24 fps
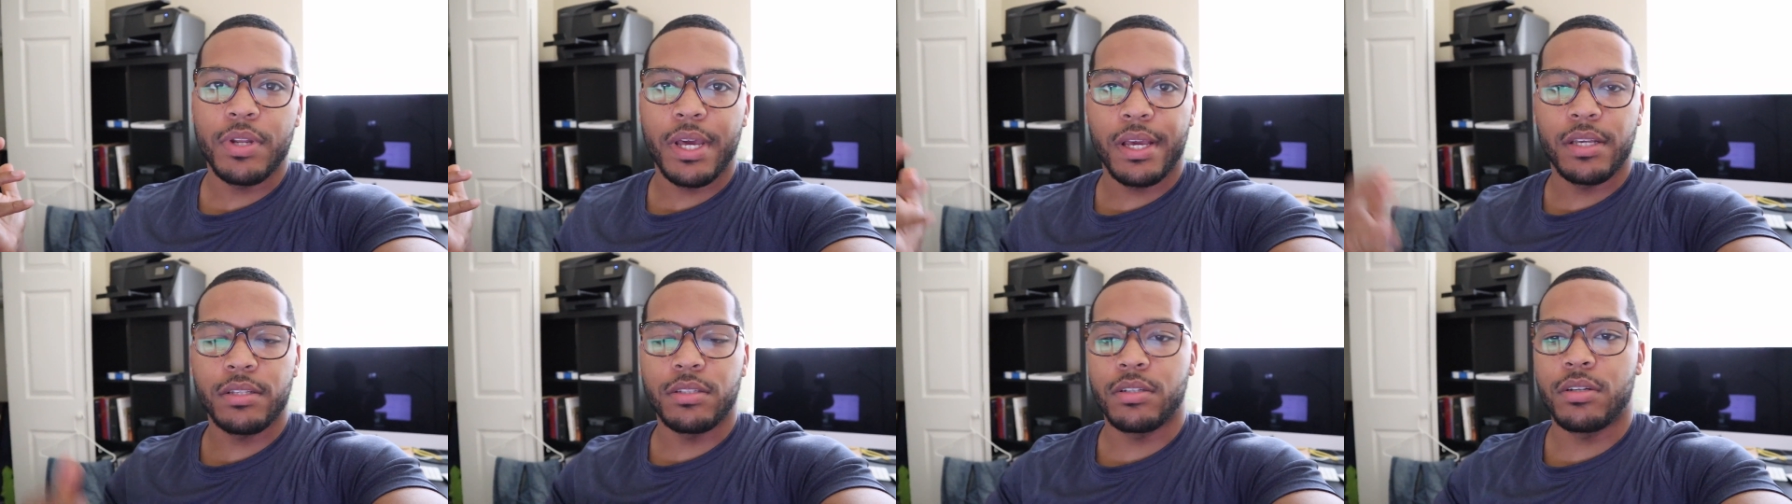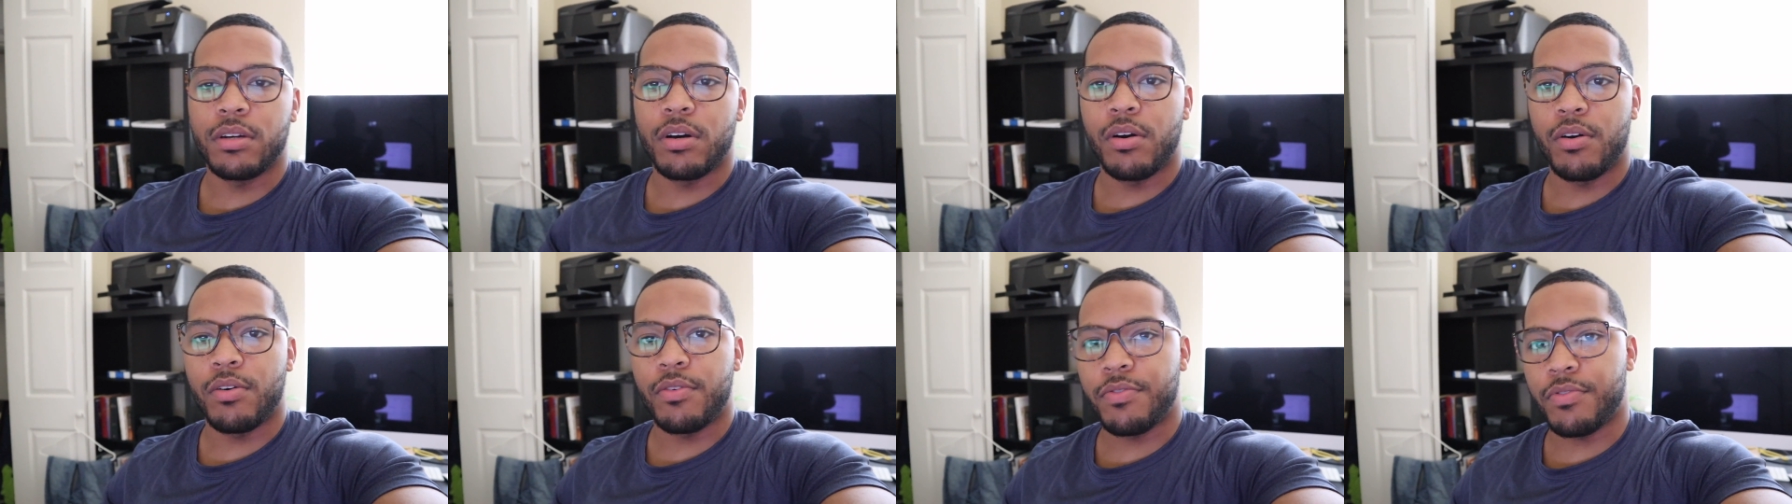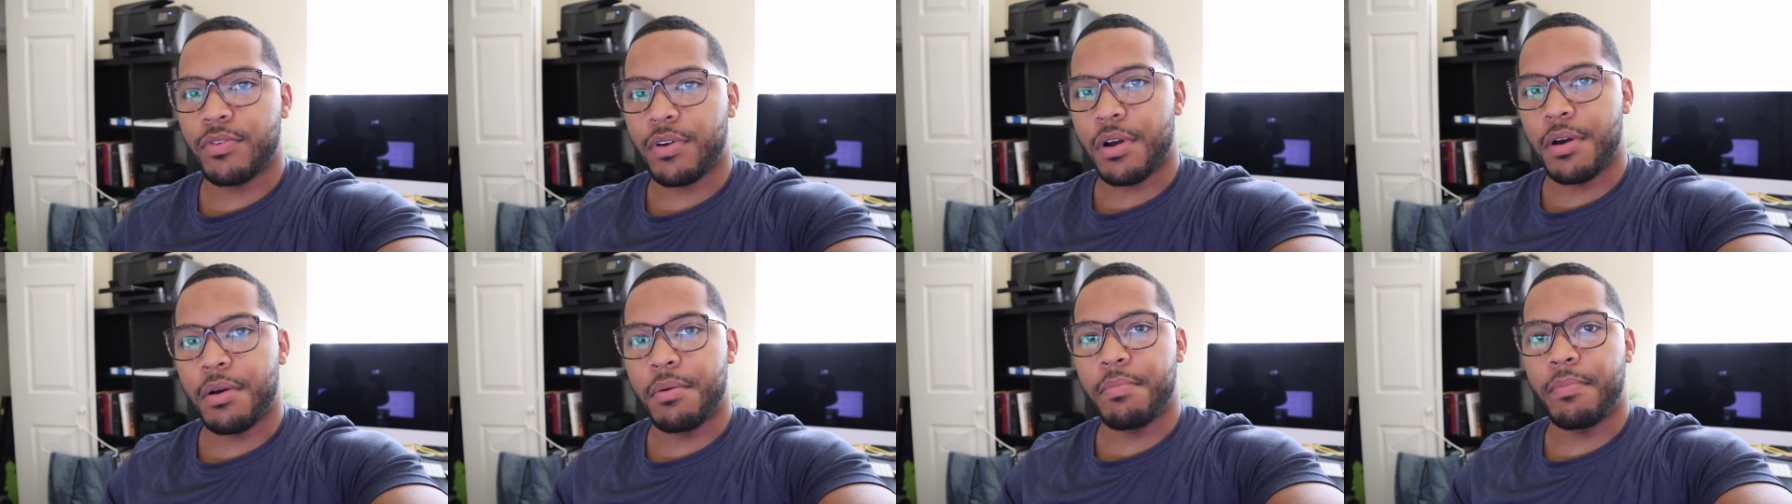days ago
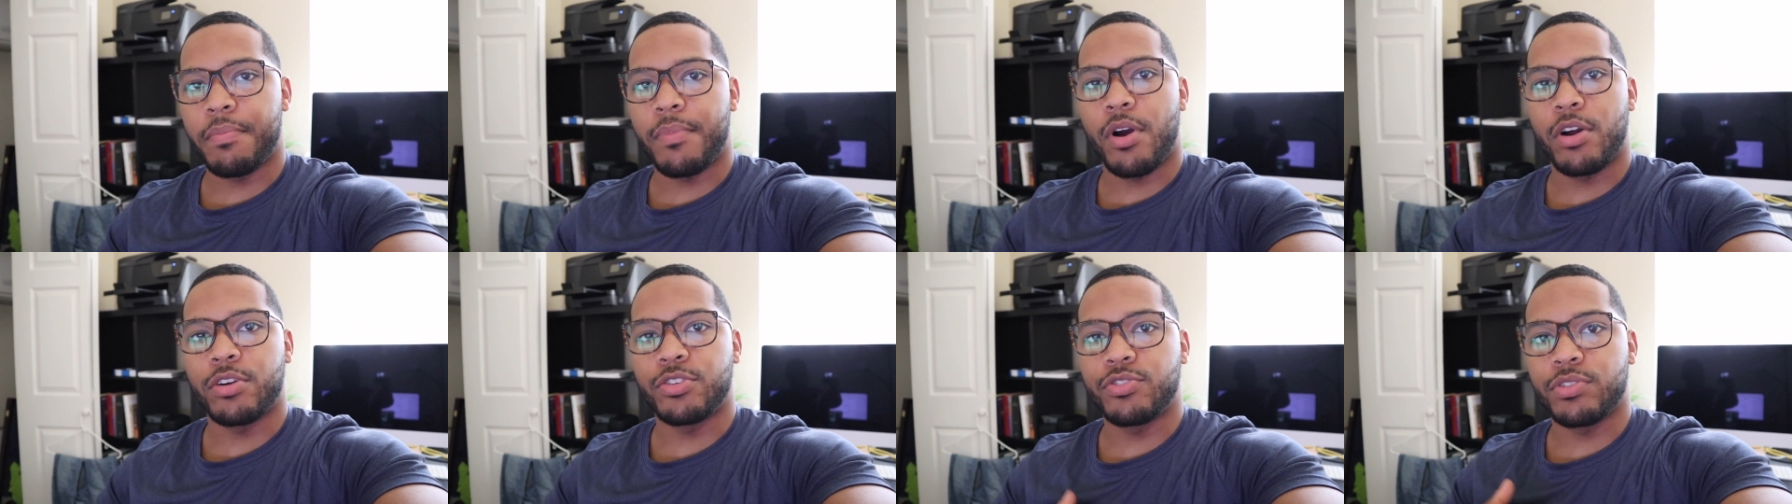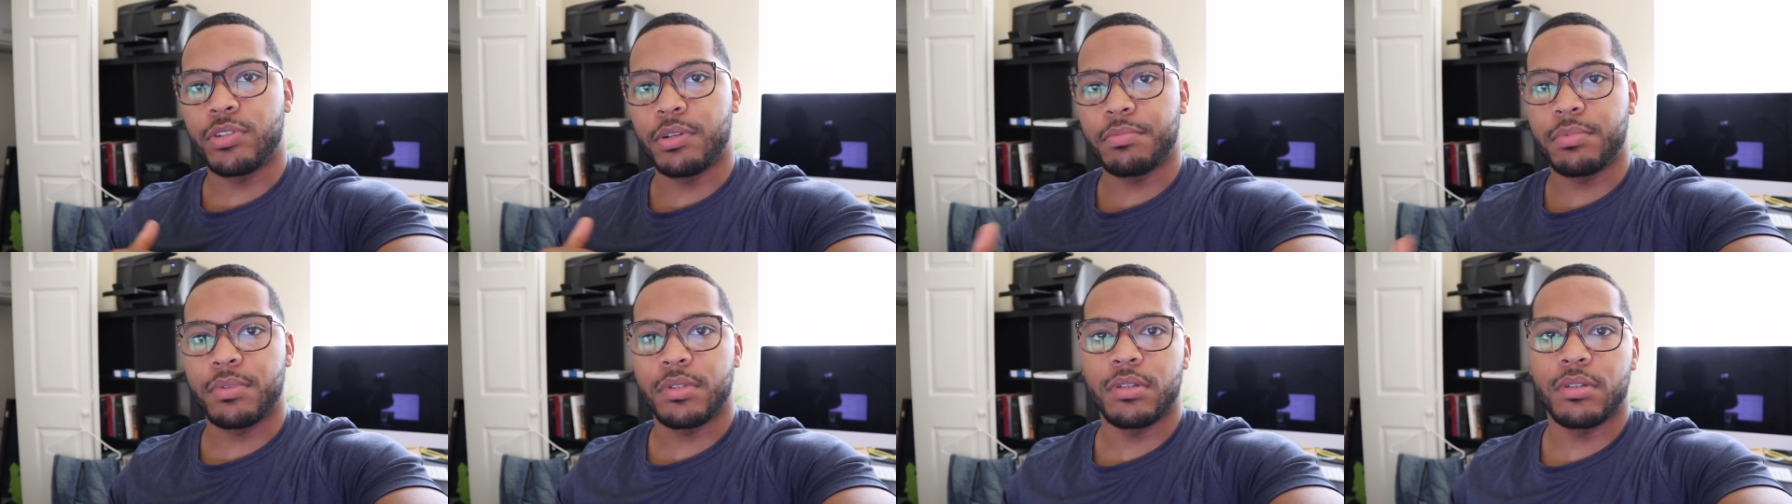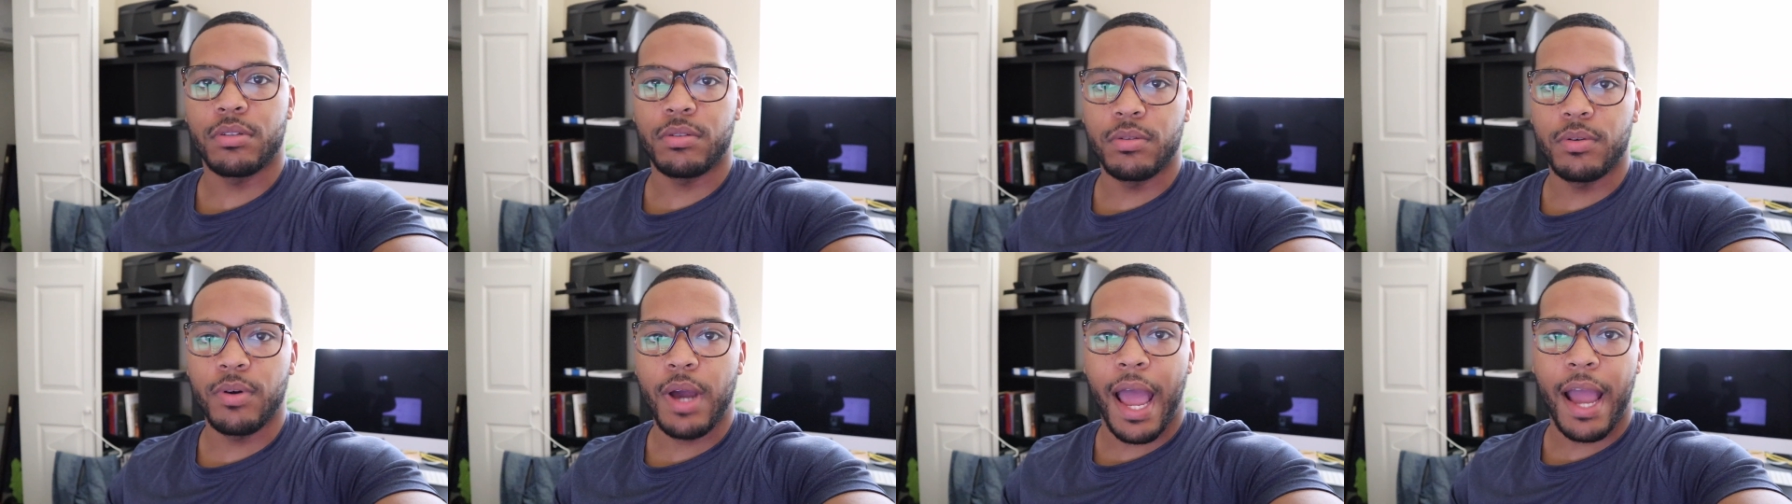from our trip
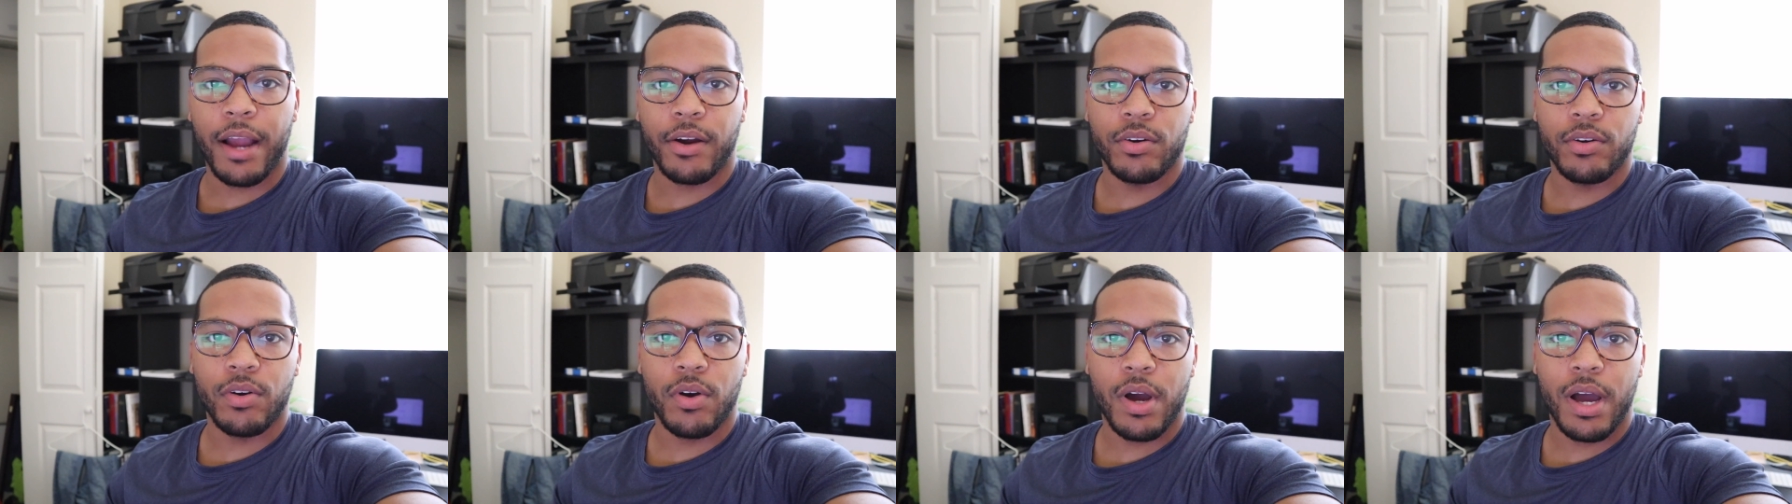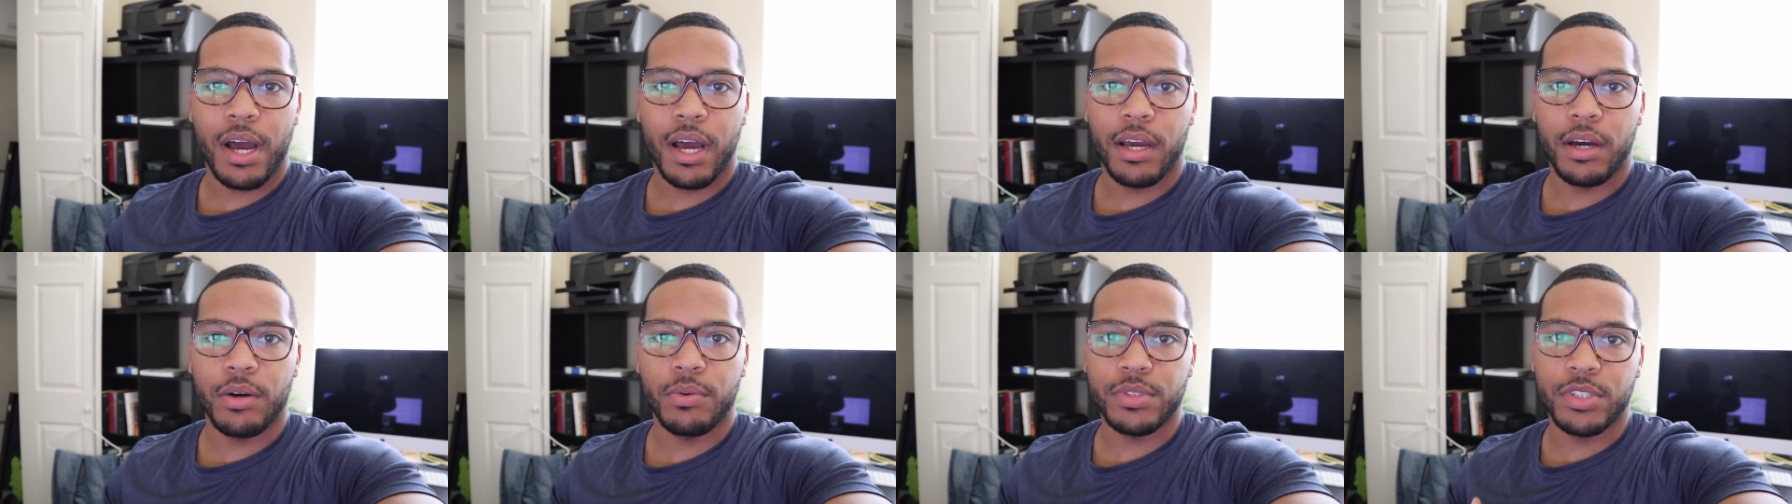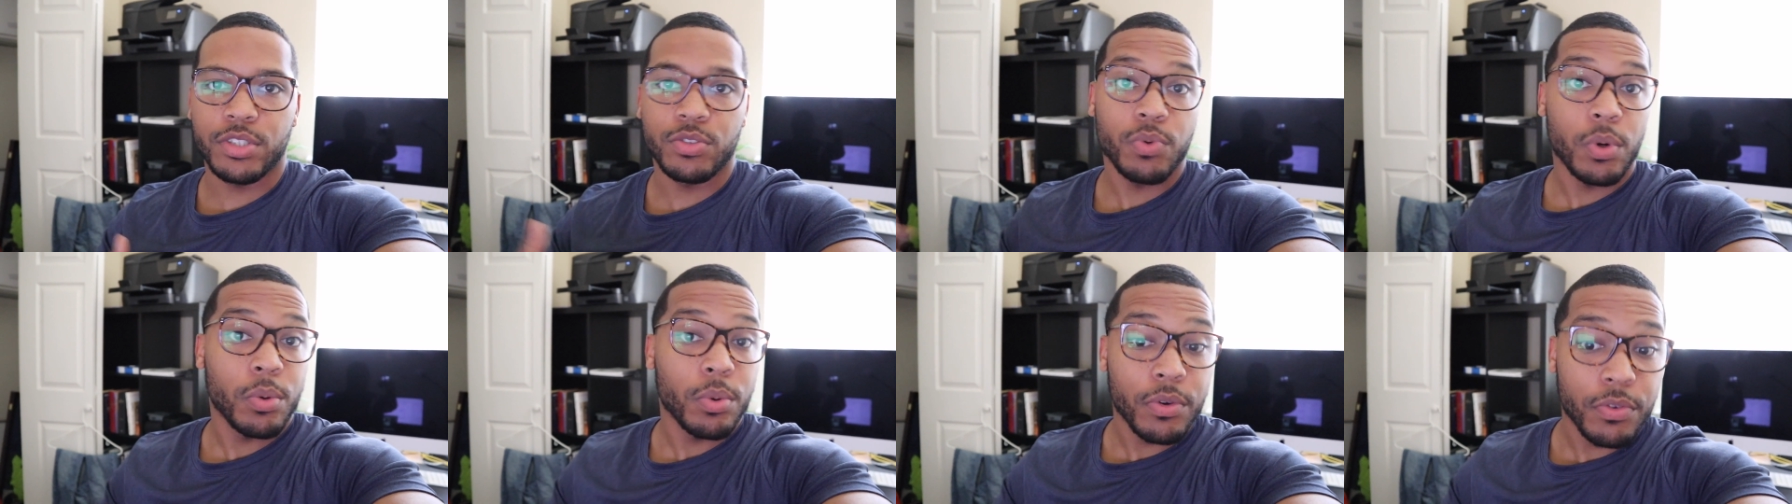to Akron, Ohio,
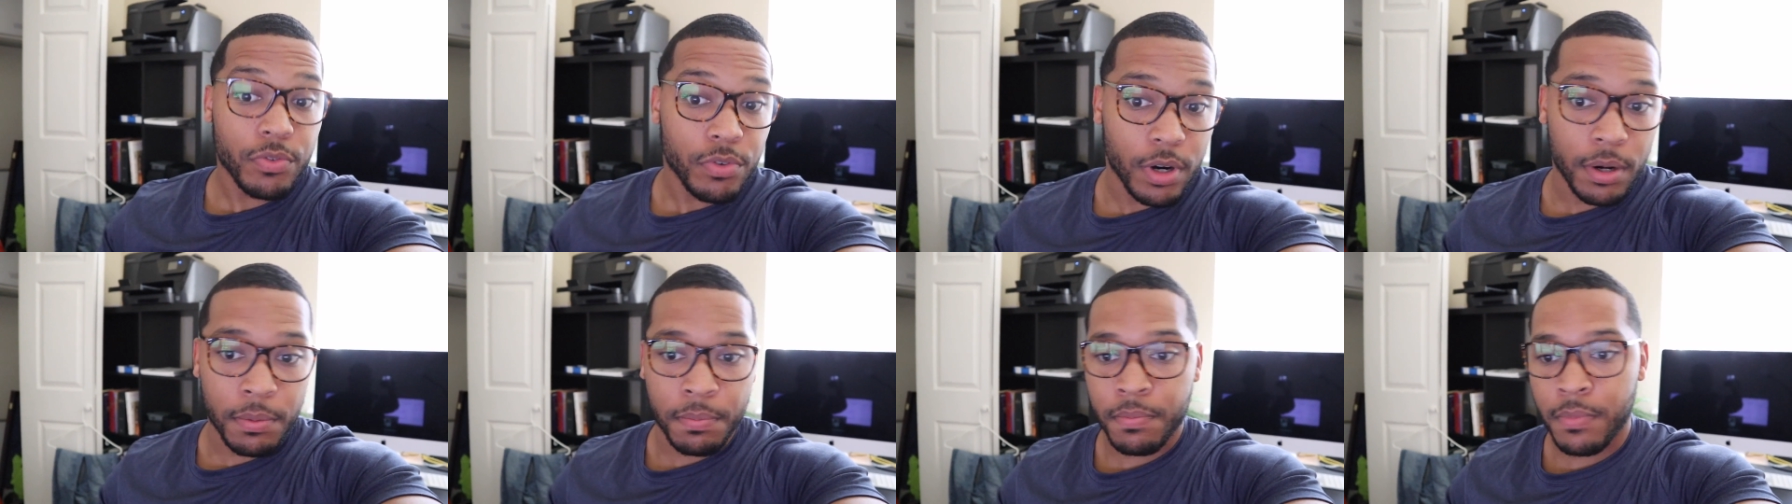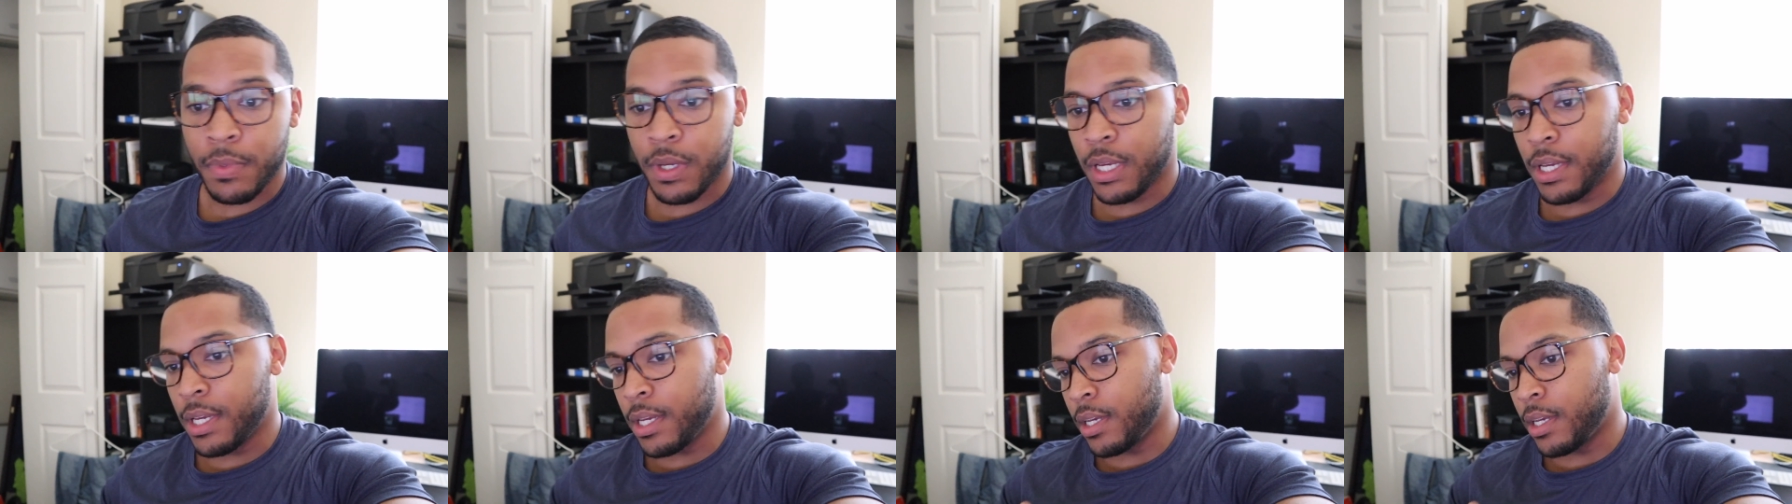which is where we're from.